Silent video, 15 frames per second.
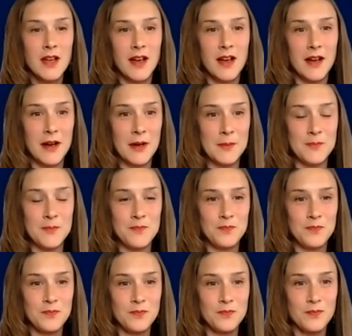
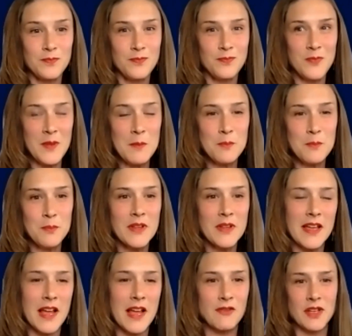But
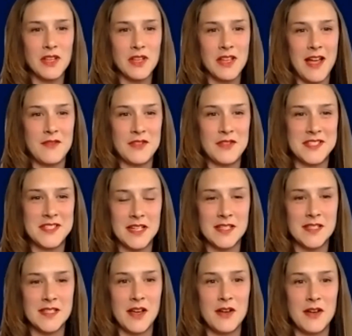like, I really have a
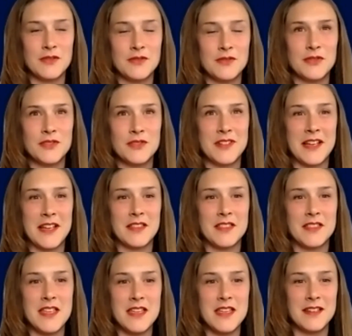sense of like
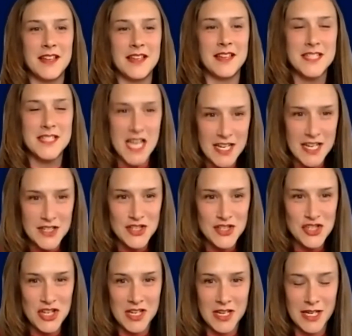the
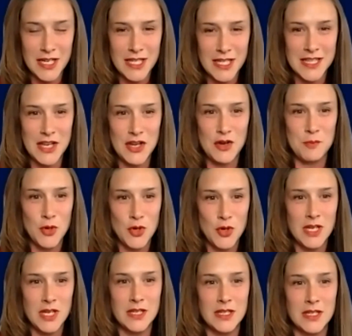intention that you're
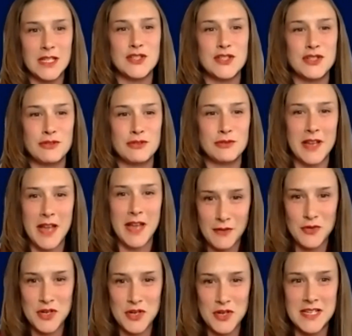putting into like
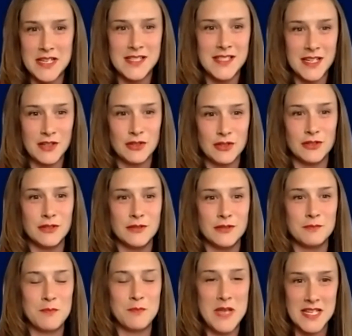every
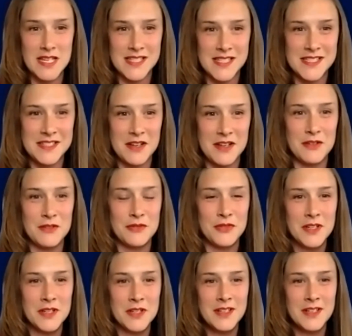single piece of
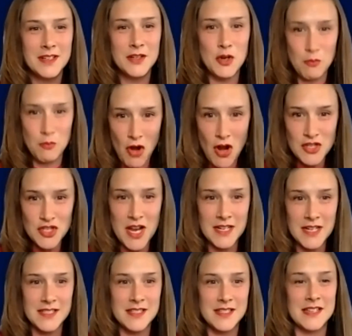your
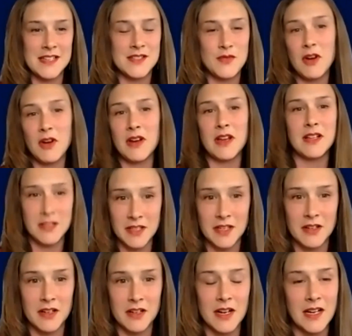project. It's very
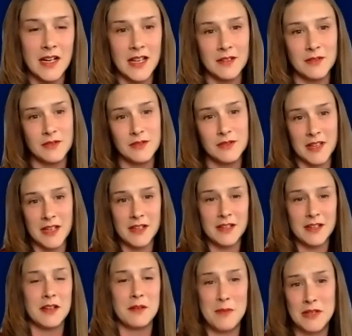clear. And I like
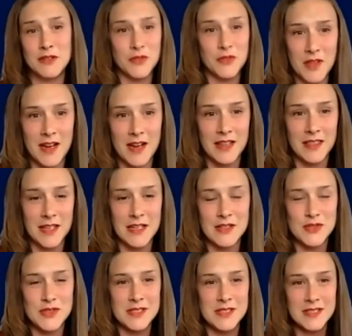commend you for that. I think
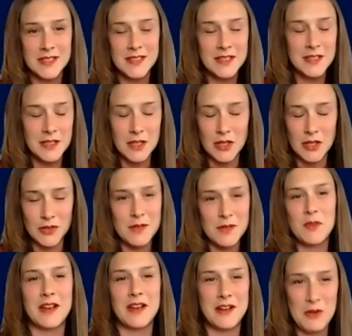it's, you know,
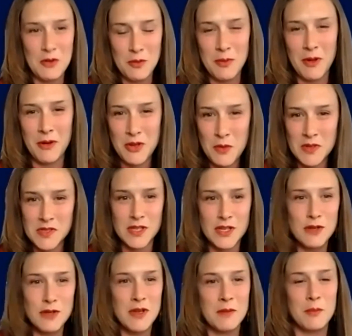something I know about you as a
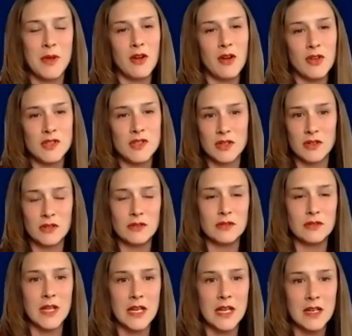human, but also
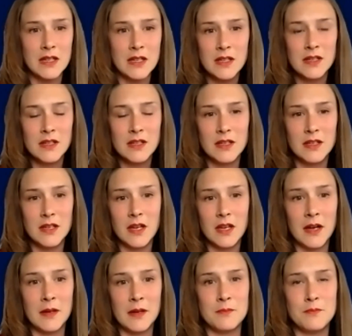like
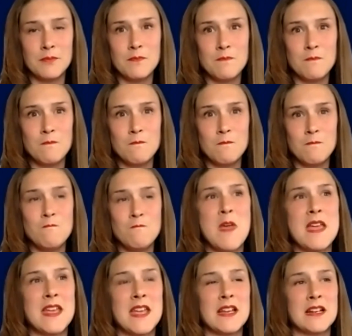
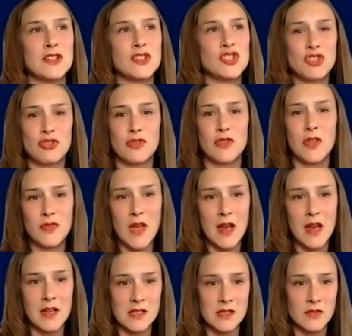making sure that
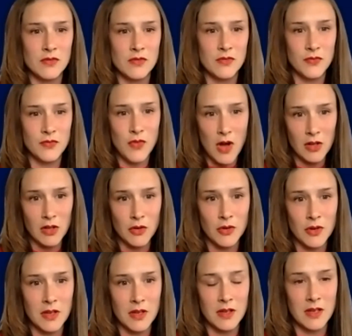that is
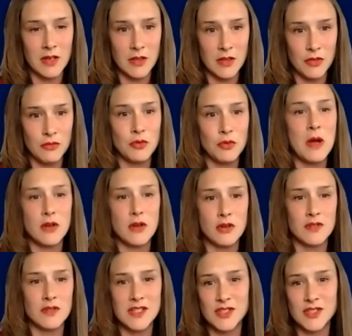followed throughout your
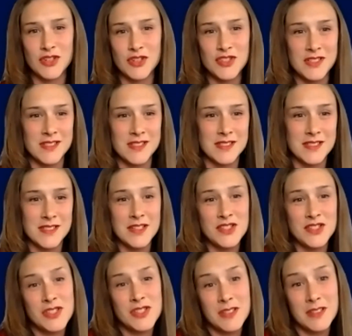research is
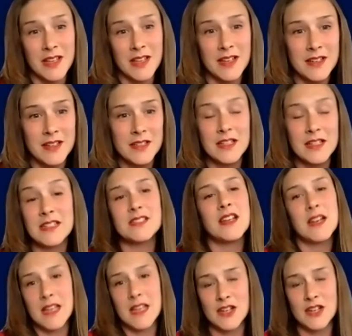such like that's
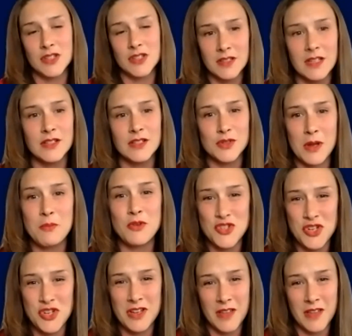dedication. And so I
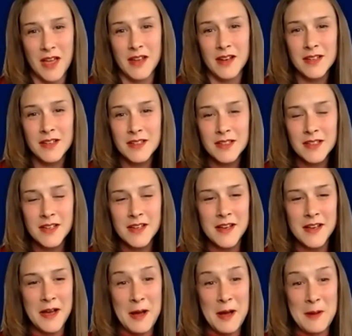appreciate that.
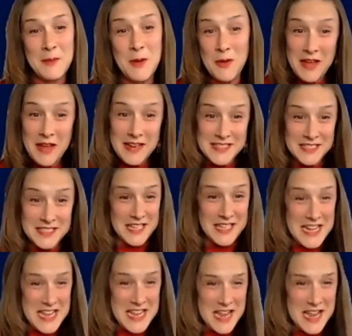Okay,
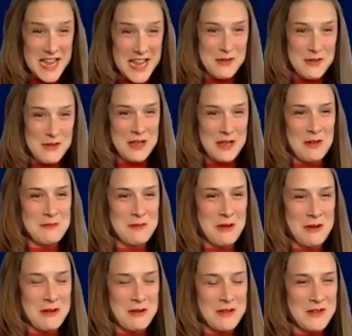Delaney, I want to hear all
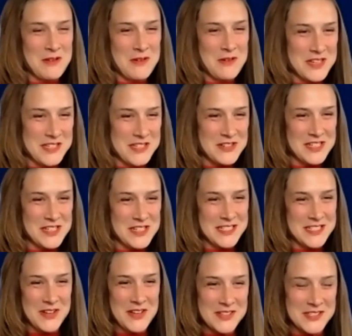about your research as
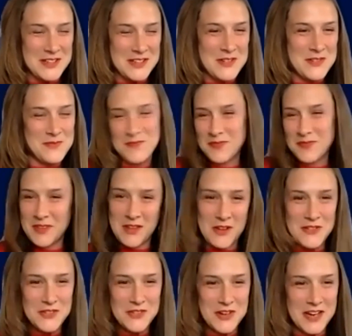well. So
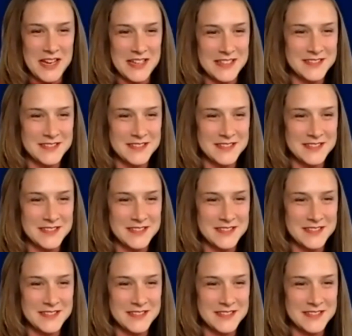go for it.